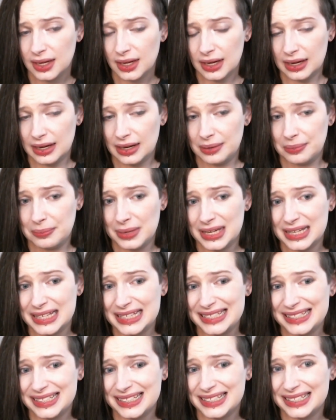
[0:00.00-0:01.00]

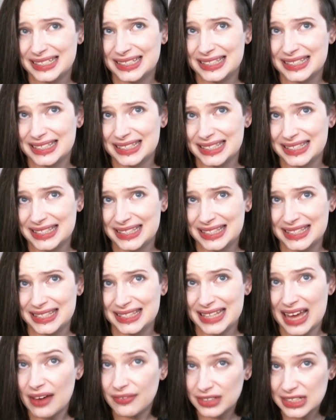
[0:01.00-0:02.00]

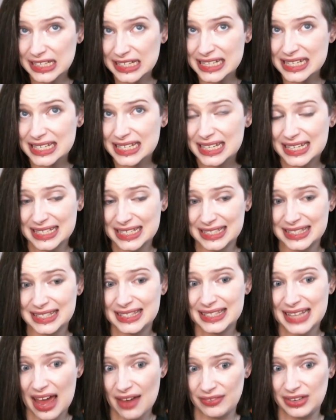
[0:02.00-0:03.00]
70 is
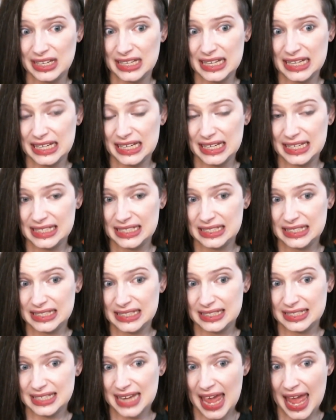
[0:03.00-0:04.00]

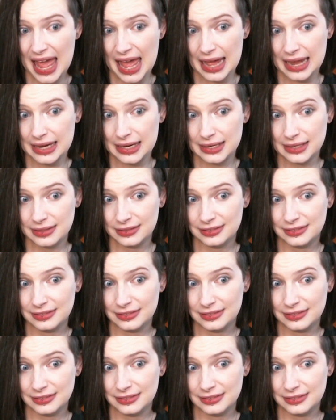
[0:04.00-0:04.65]
70-10.